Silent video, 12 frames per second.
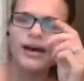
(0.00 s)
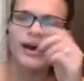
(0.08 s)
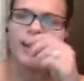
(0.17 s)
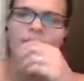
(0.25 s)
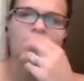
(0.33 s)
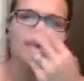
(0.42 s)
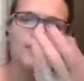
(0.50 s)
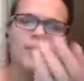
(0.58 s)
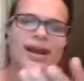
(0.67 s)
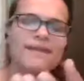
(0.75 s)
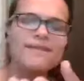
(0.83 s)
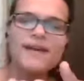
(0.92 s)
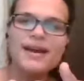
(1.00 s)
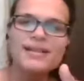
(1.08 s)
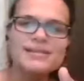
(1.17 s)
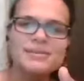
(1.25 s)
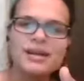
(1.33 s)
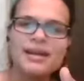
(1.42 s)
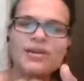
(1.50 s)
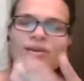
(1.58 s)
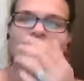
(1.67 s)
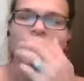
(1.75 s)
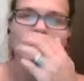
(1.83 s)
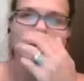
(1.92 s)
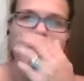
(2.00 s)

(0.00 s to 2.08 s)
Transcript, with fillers: i'm like when i find someone i don't like